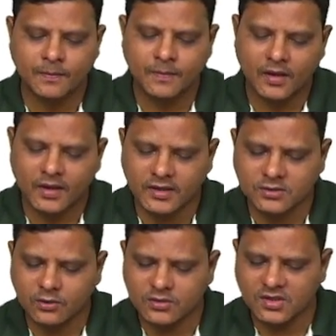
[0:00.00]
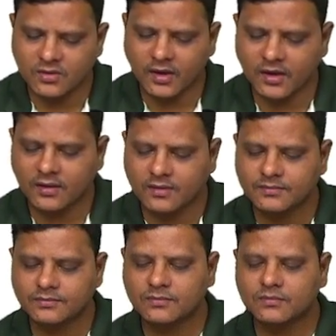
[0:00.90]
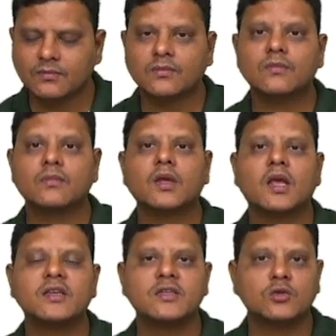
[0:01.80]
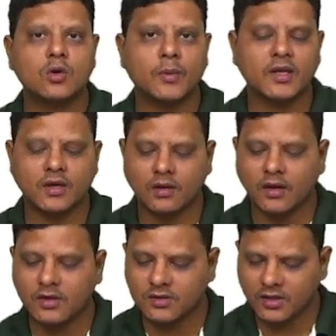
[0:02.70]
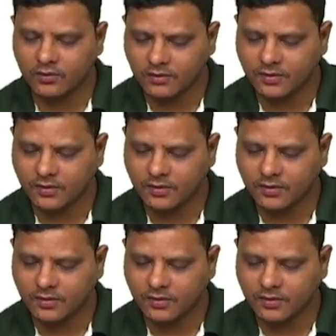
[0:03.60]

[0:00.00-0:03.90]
SQC 1 is issued by the institute,